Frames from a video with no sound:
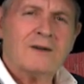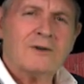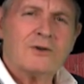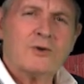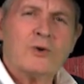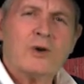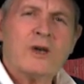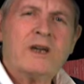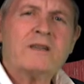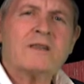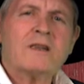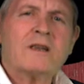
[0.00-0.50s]

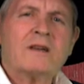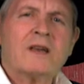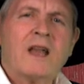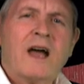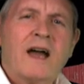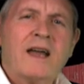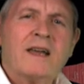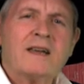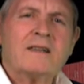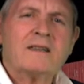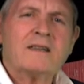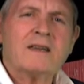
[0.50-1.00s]
Treat the
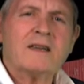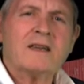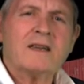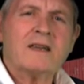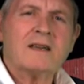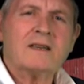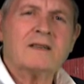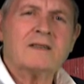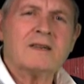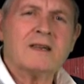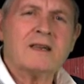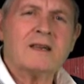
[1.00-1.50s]
light
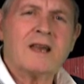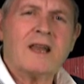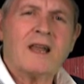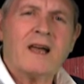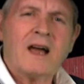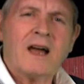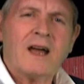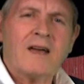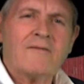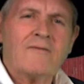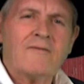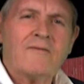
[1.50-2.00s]
things in
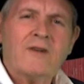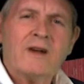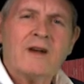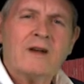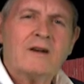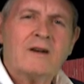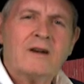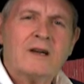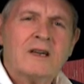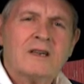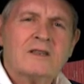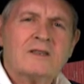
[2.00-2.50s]
life
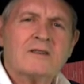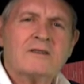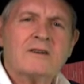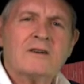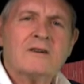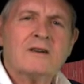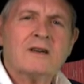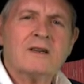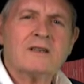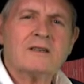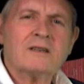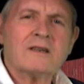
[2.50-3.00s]
very
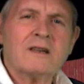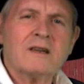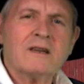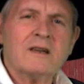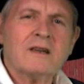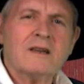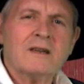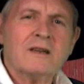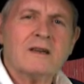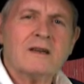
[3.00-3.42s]
seriously